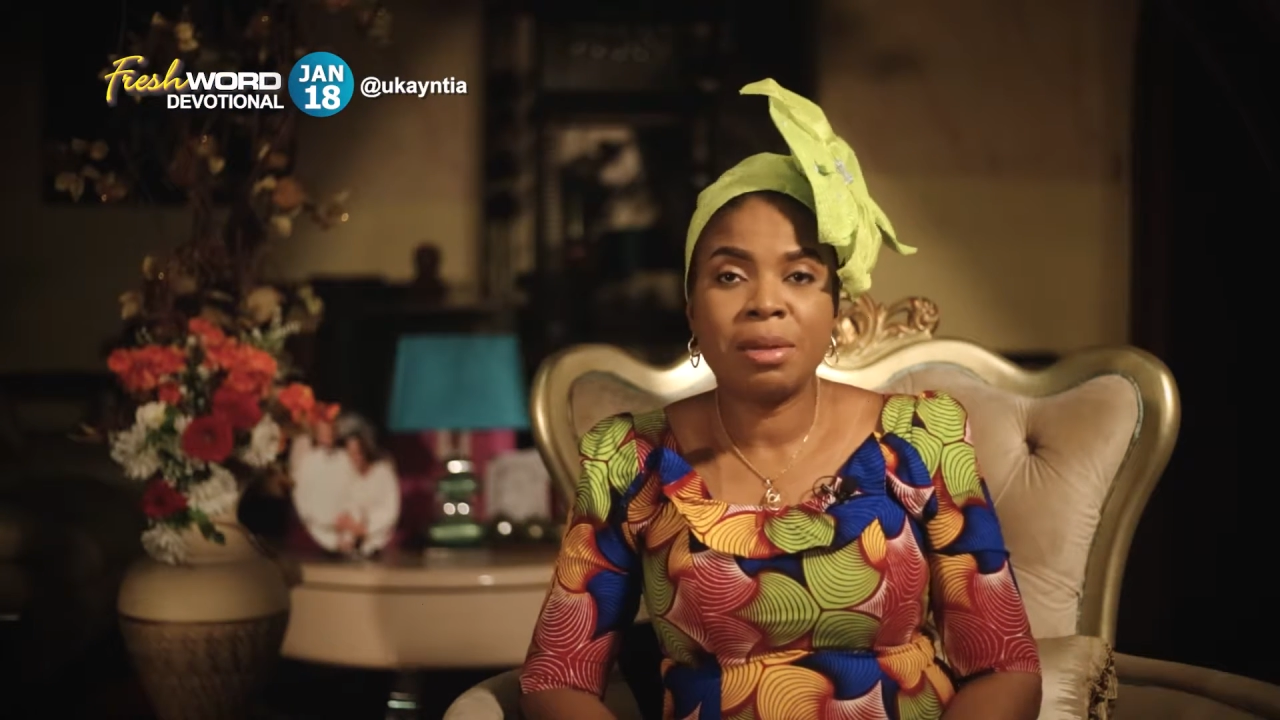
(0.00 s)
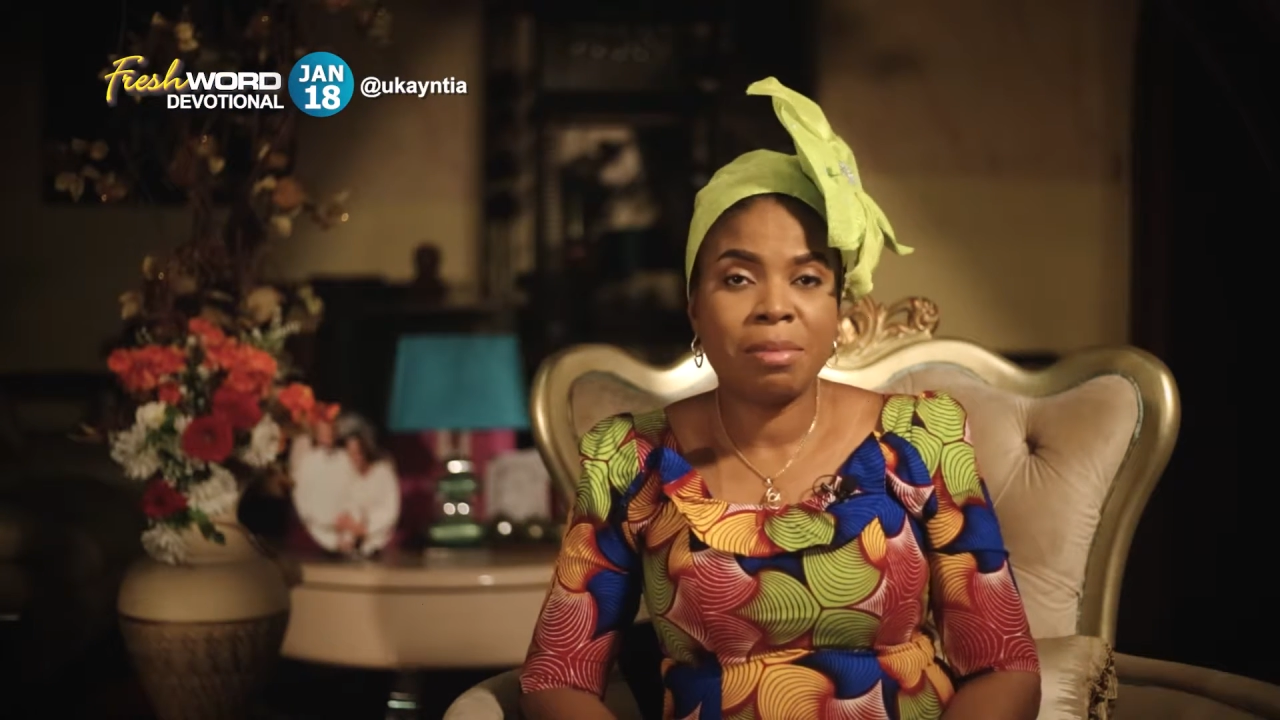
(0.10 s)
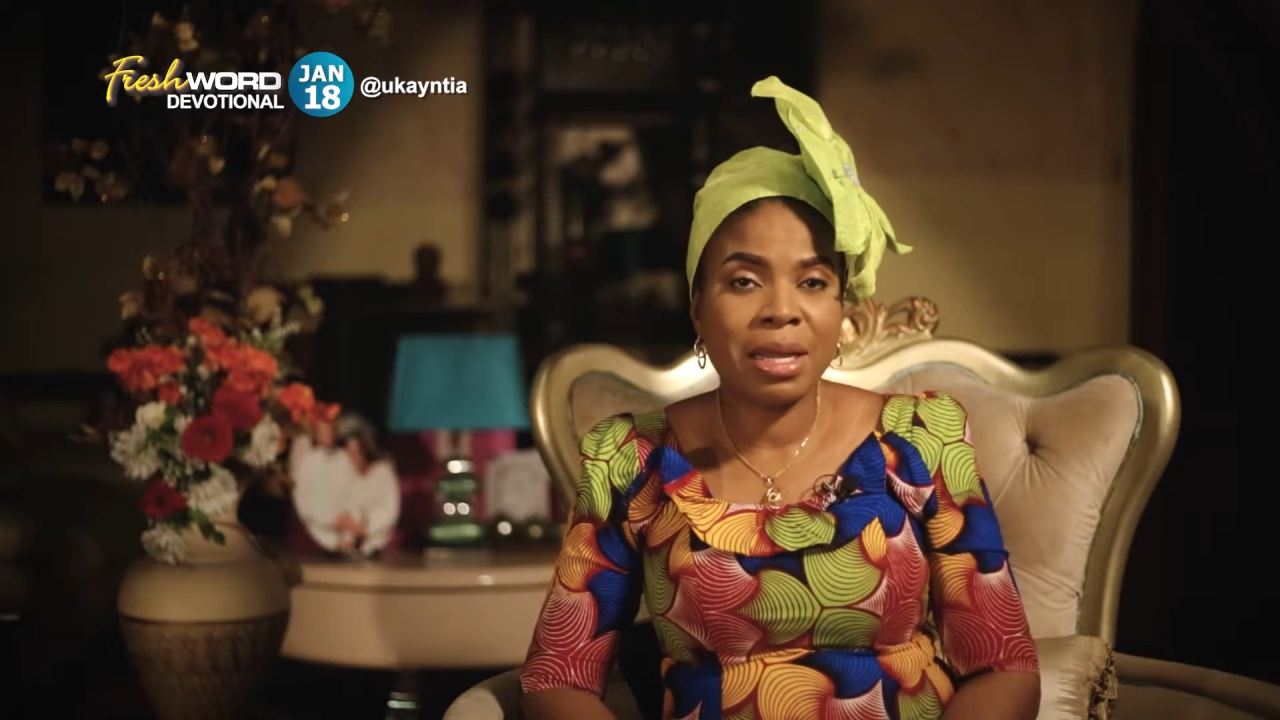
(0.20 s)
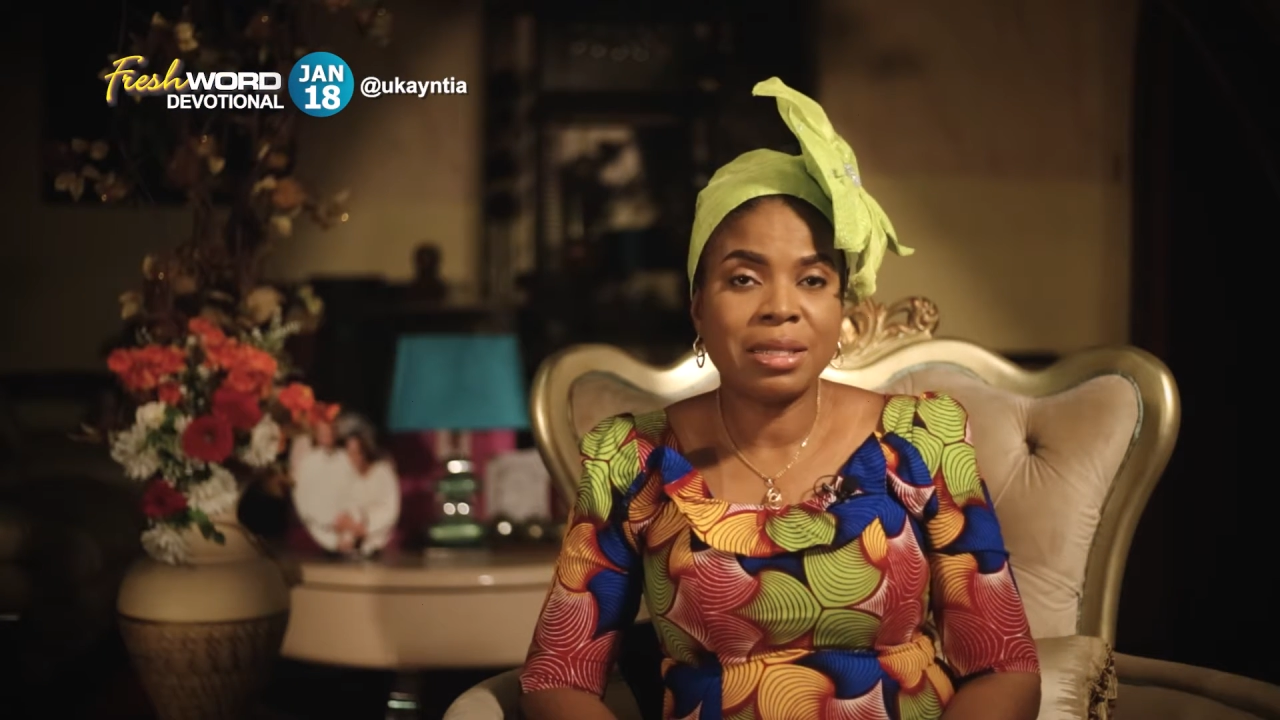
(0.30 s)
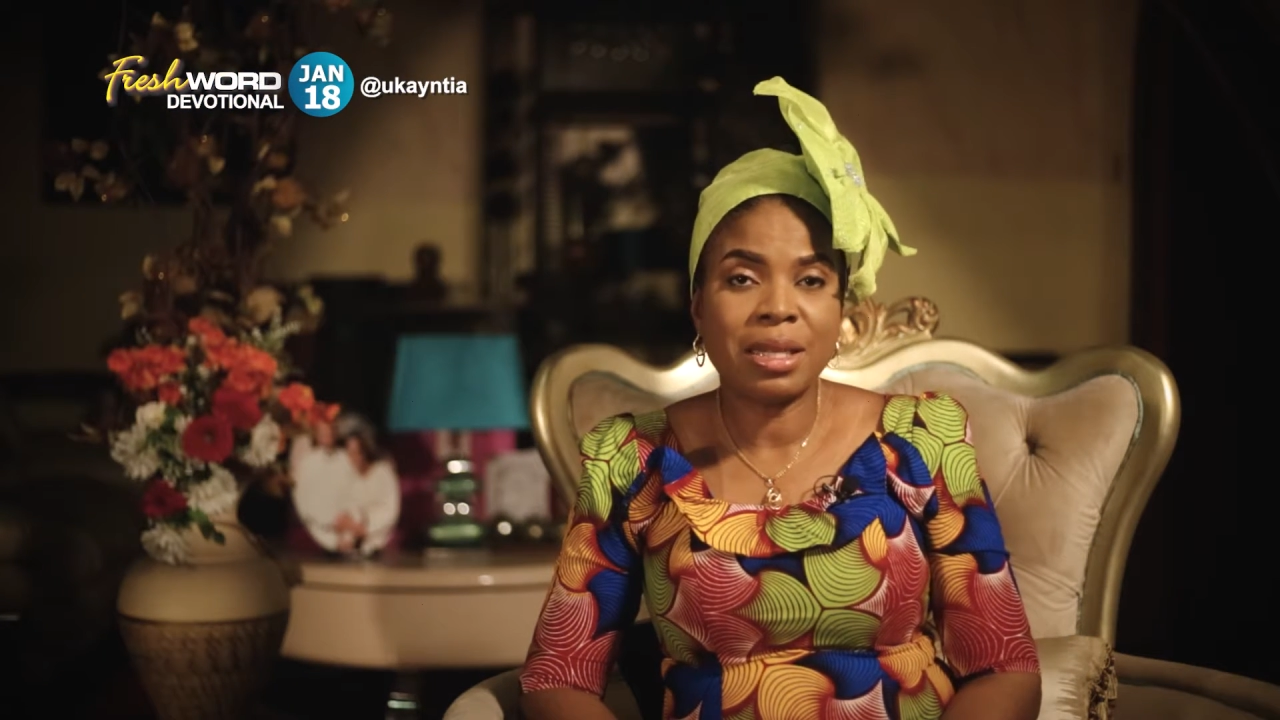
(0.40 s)

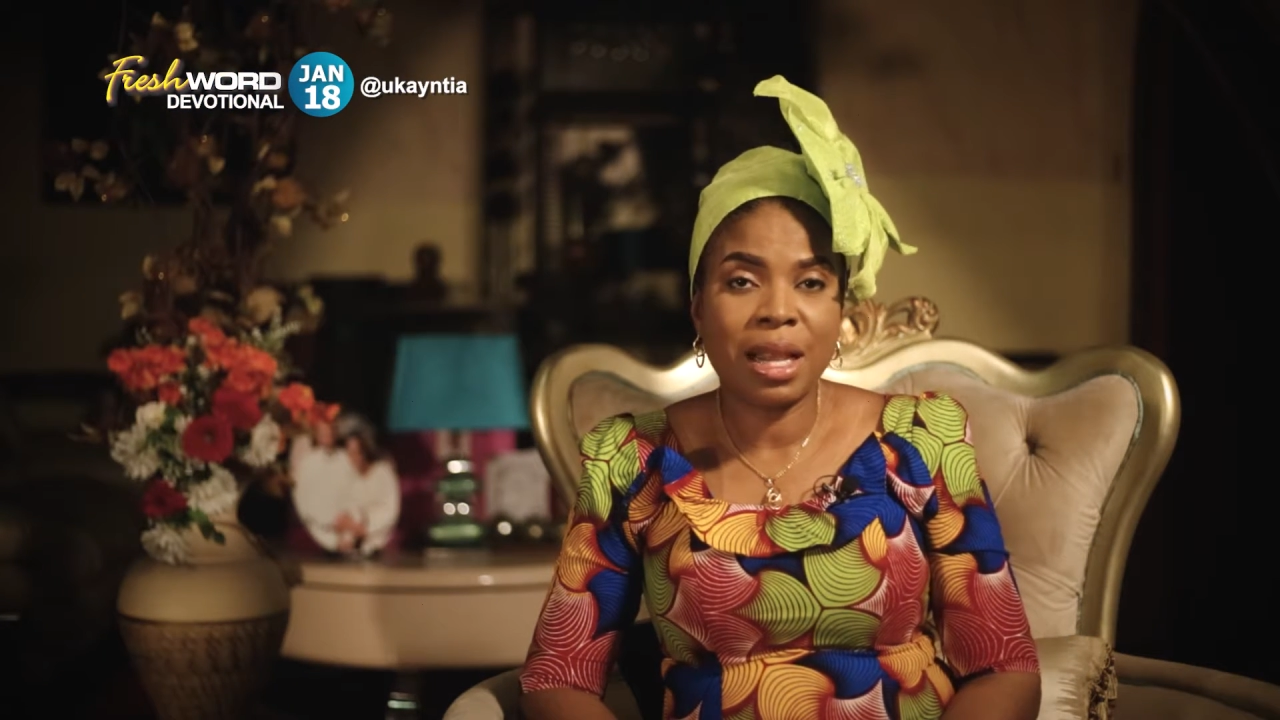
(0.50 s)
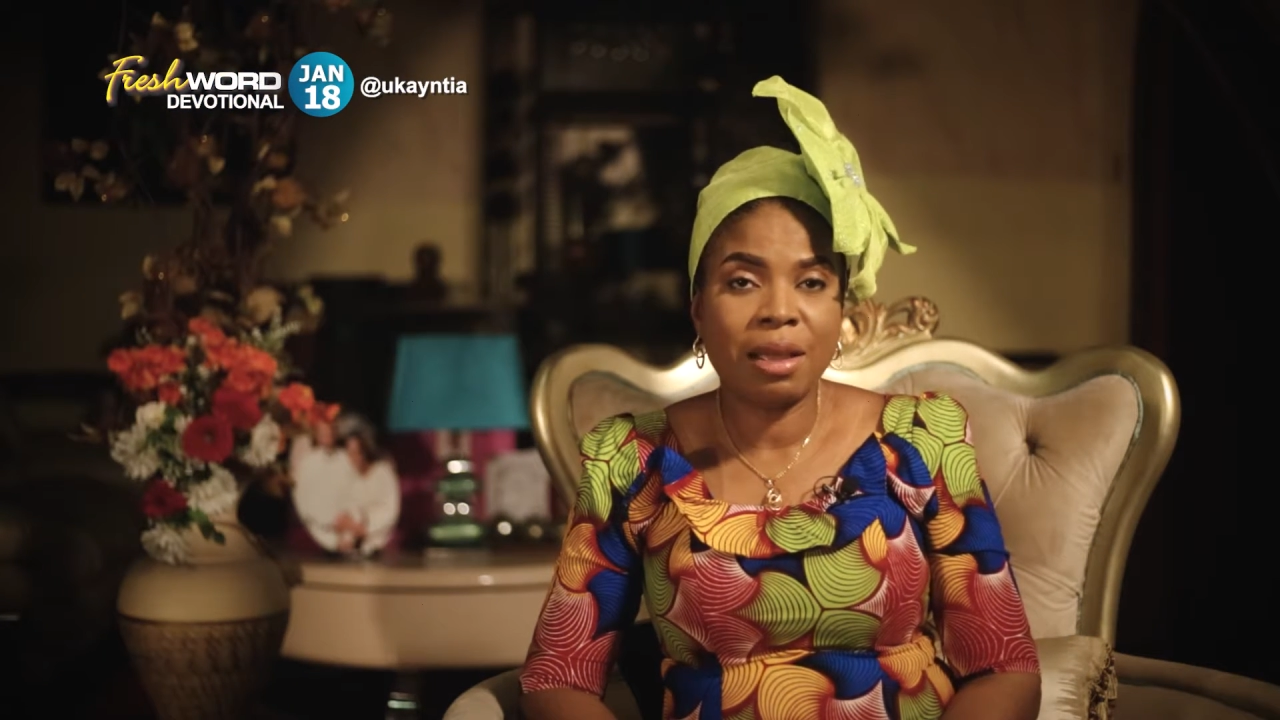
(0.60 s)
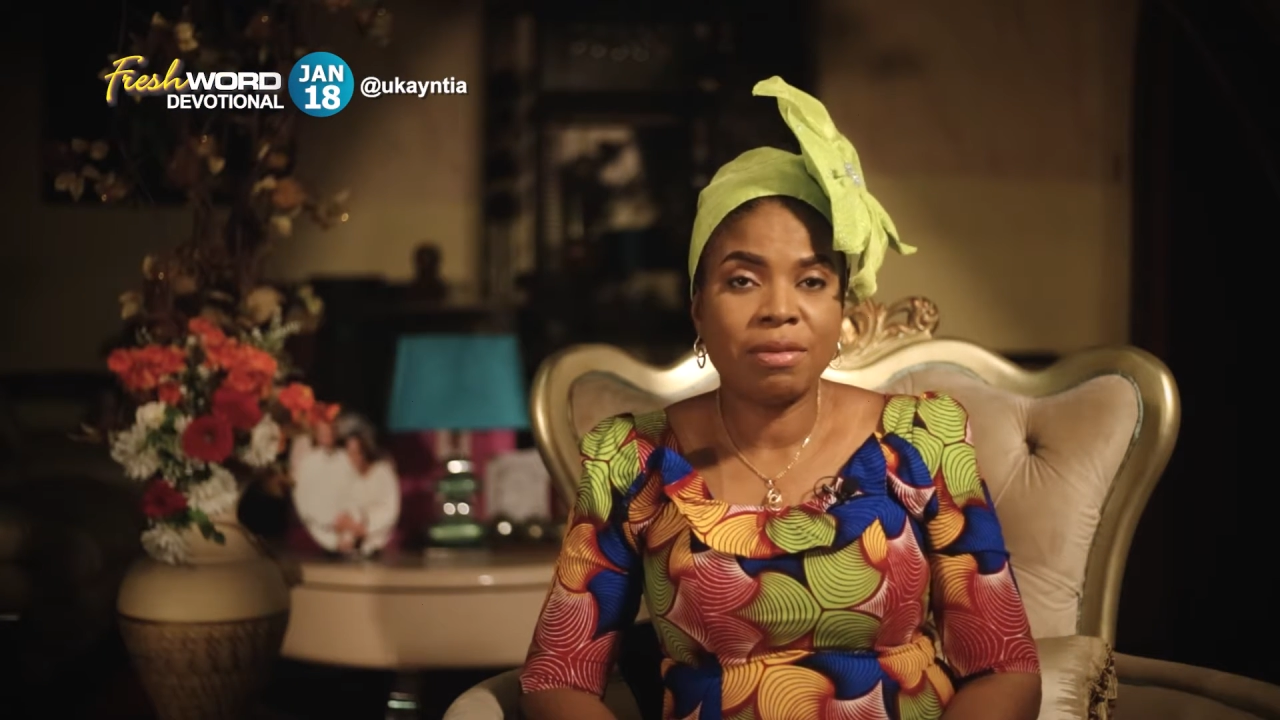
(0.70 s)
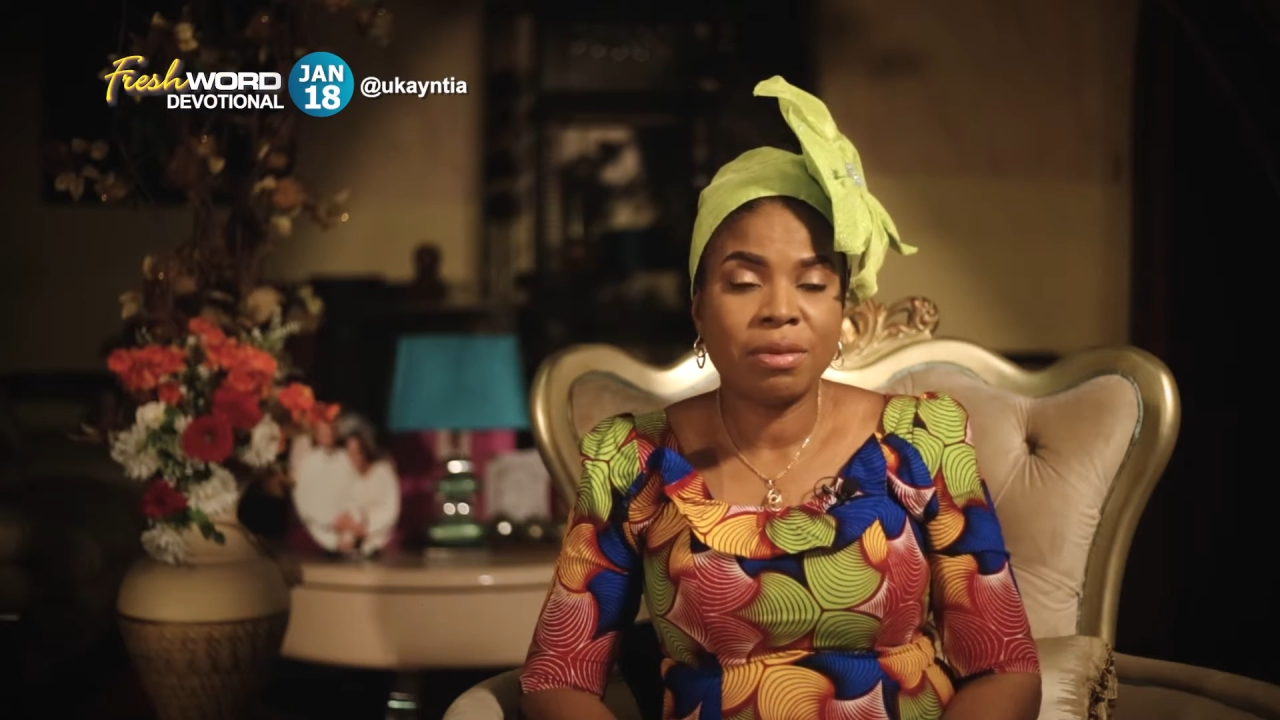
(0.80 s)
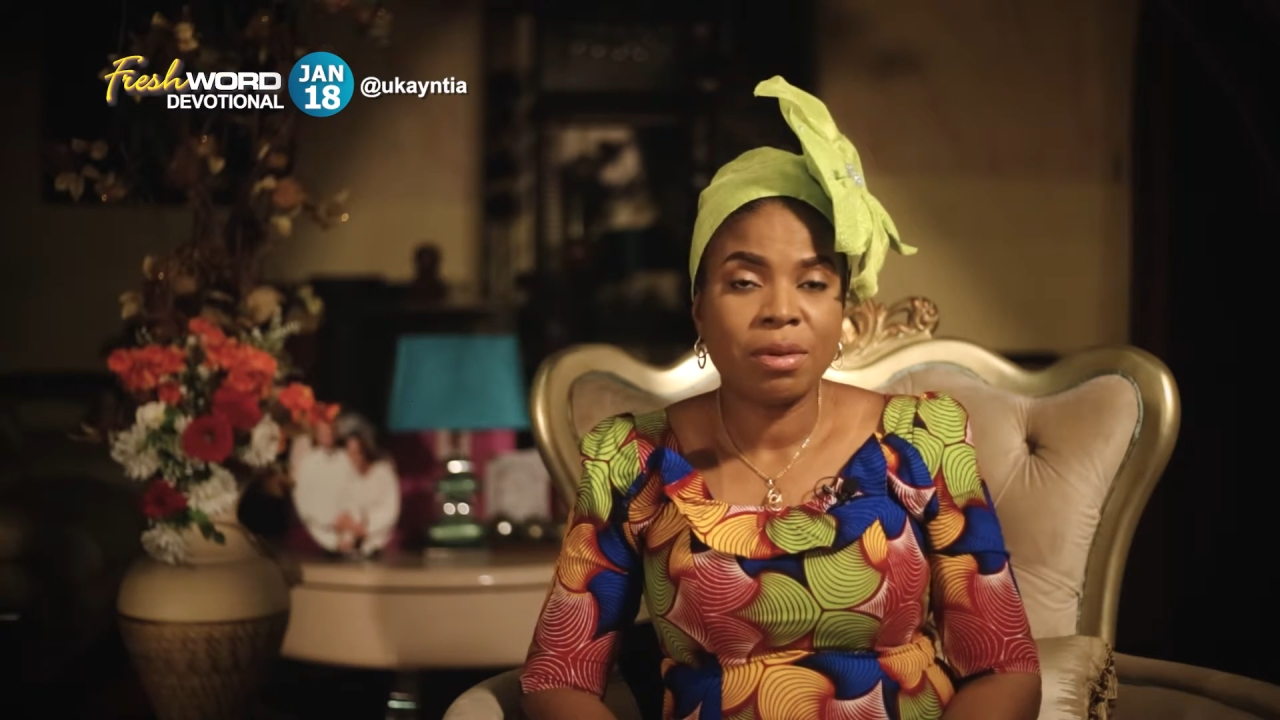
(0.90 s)
man's life.